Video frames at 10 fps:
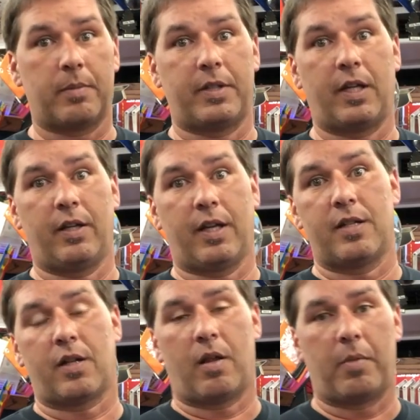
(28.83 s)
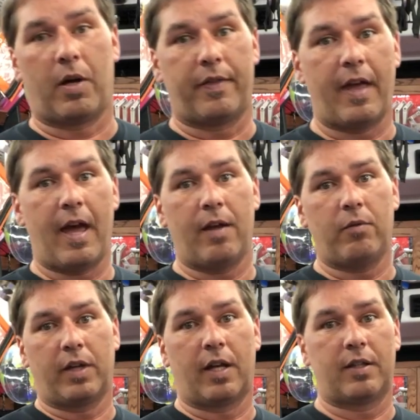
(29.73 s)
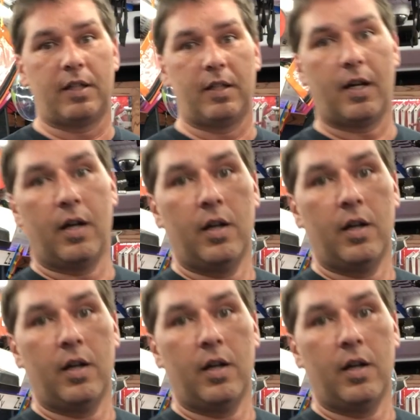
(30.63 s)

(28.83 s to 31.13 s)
I'm gonna tell you guys all about that. We got the